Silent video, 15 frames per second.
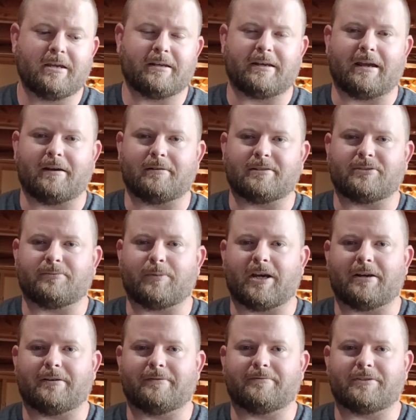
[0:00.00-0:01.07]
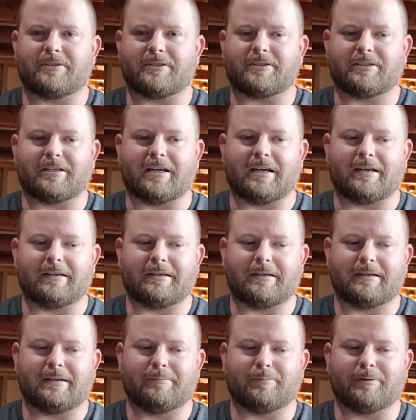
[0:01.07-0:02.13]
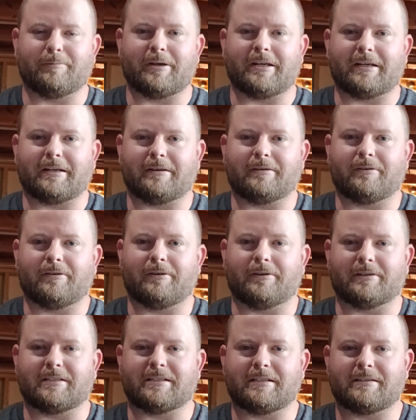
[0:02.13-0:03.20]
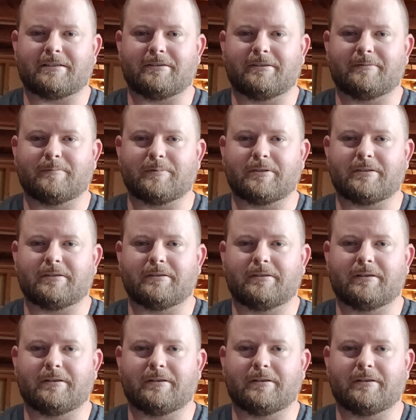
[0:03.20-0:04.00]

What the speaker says: Now it's a matter of just implementing all the systems